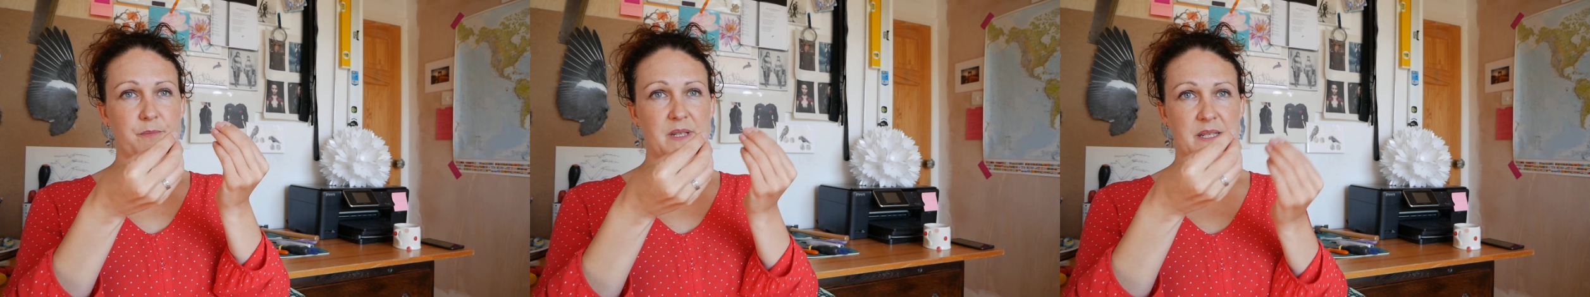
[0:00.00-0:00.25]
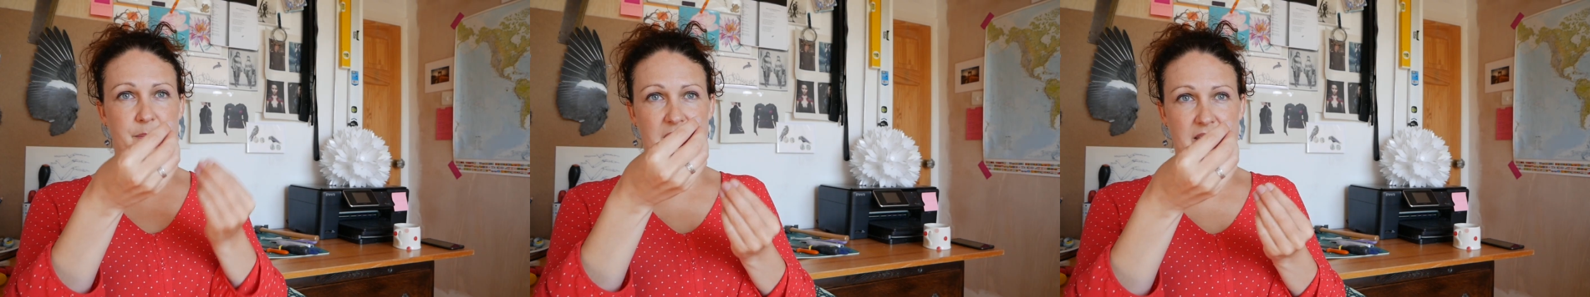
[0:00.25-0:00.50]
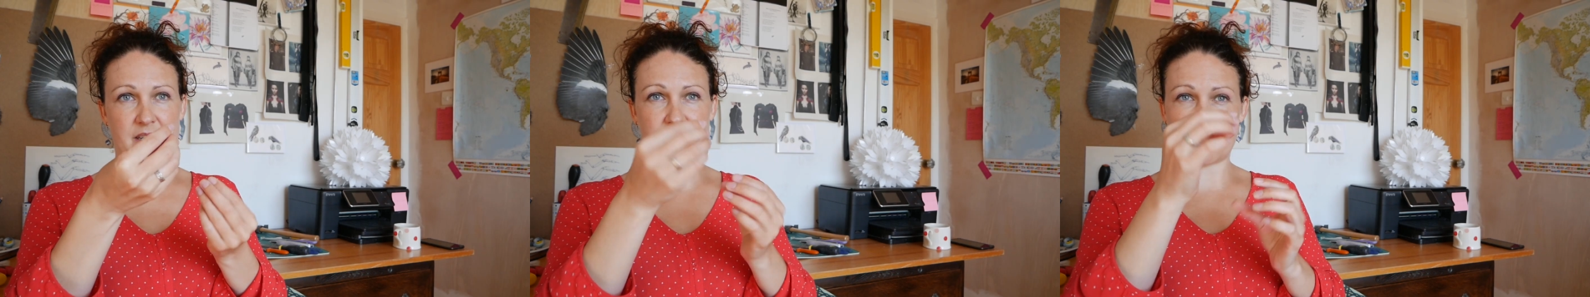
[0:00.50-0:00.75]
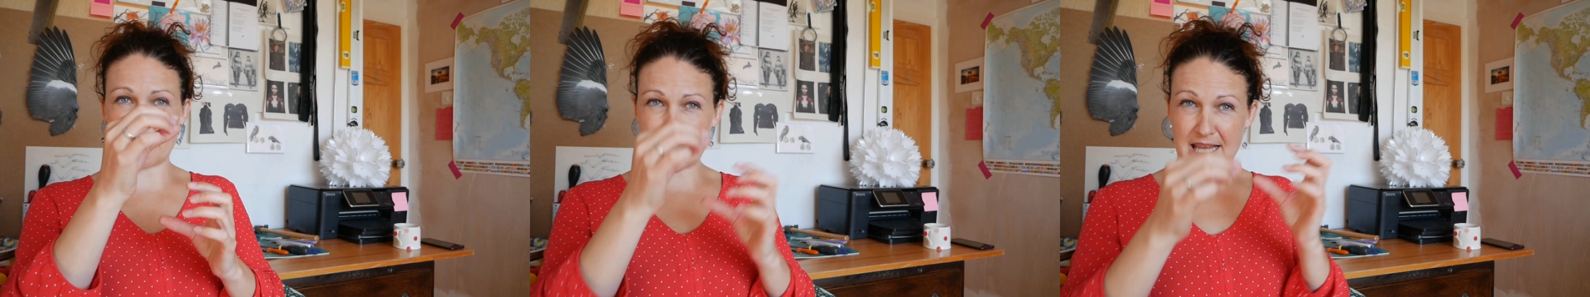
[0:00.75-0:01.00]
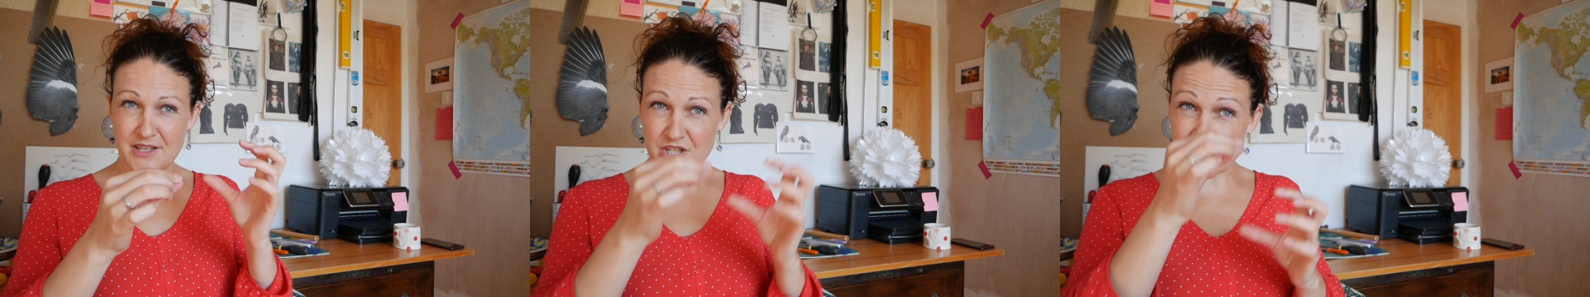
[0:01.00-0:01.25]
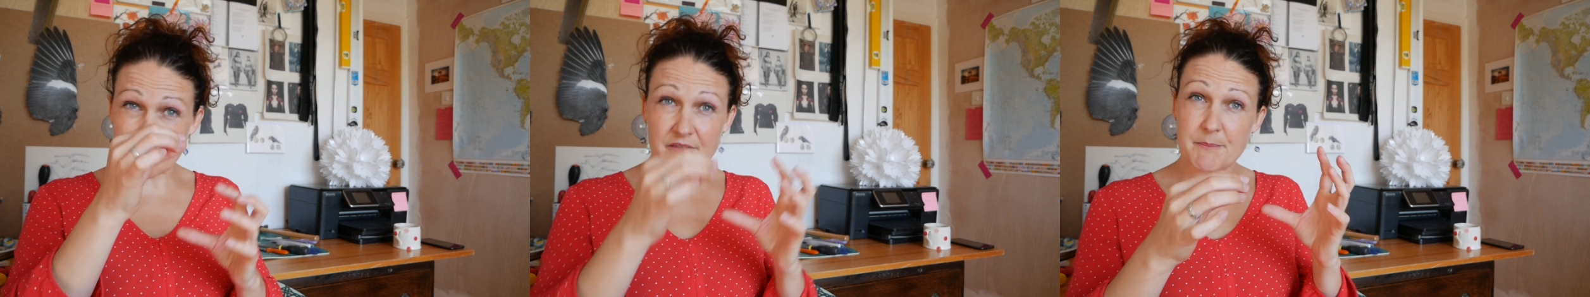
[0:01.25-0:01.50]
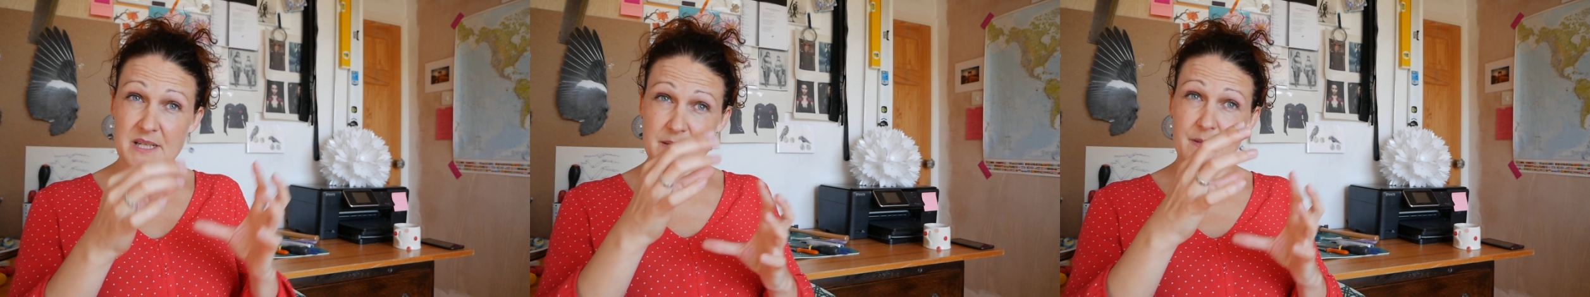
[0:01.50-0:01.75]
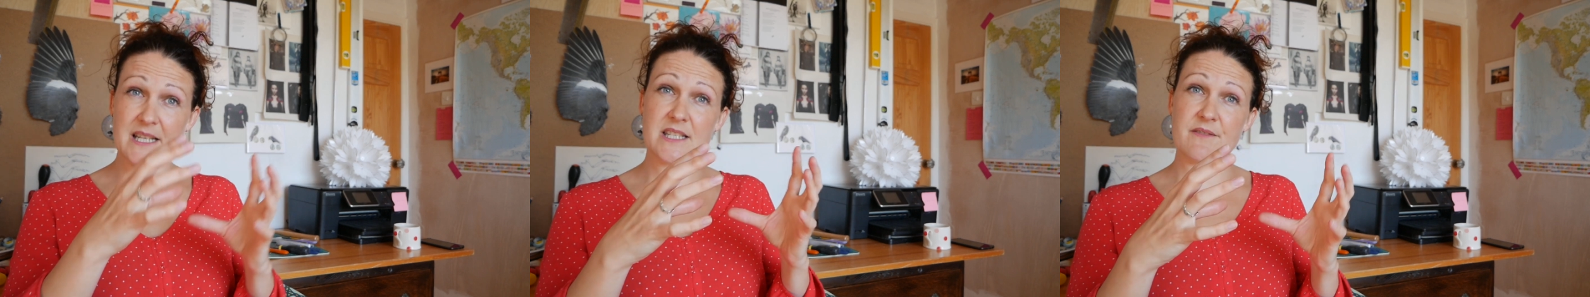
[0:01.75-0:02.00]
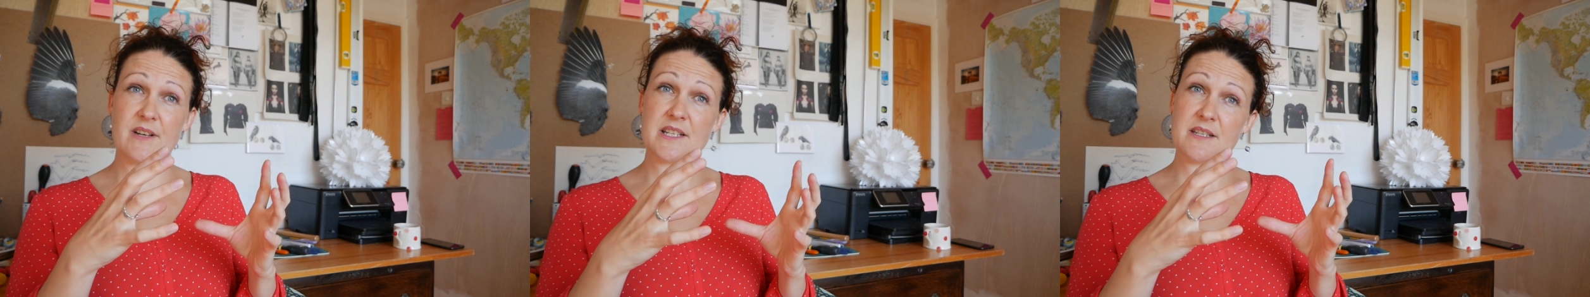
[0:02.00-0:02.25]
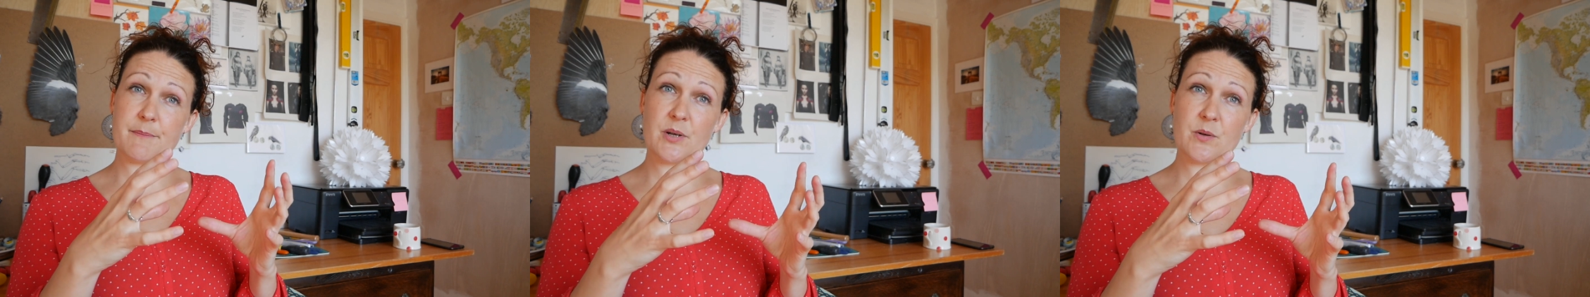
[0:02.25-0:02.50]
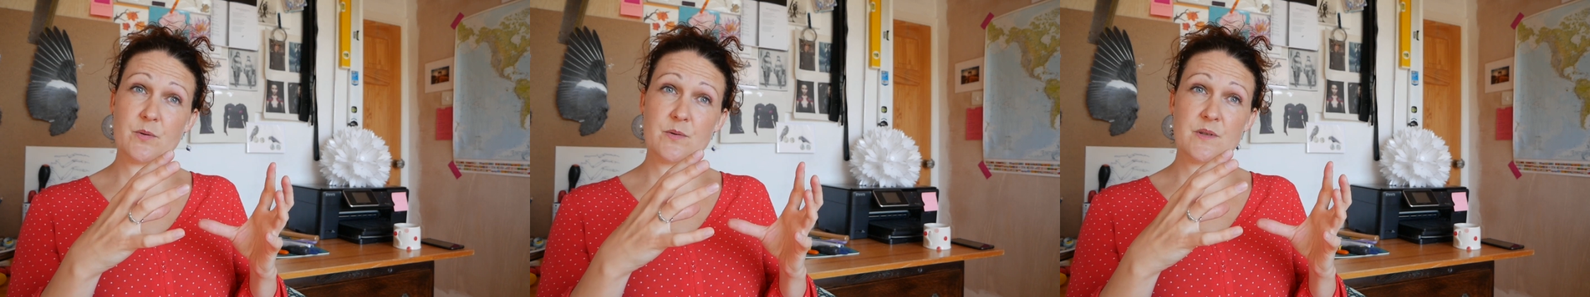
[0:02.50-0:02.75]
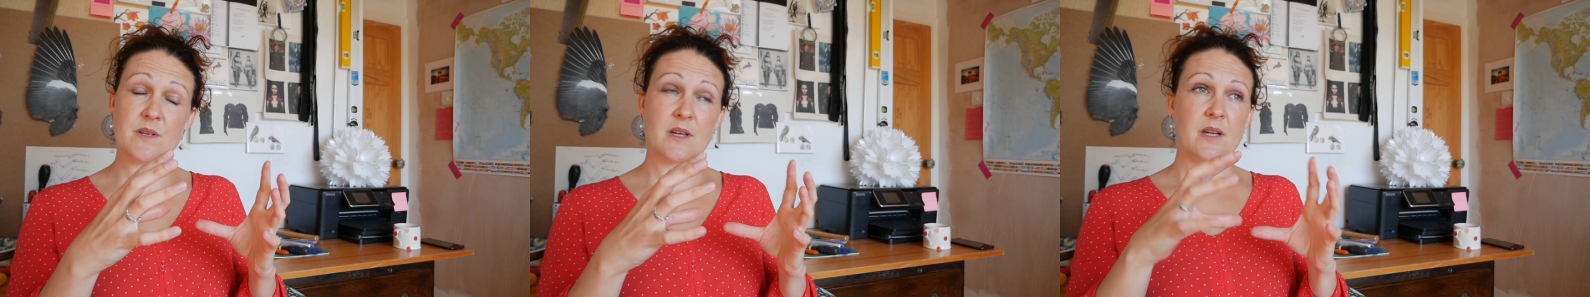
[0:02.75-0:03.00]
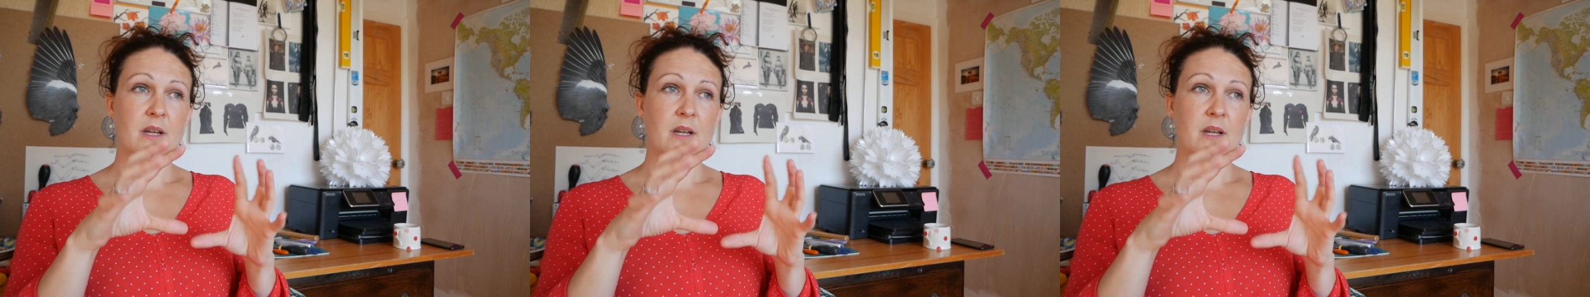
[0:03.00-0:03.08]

perspective, from an engineering perspective, I suppose,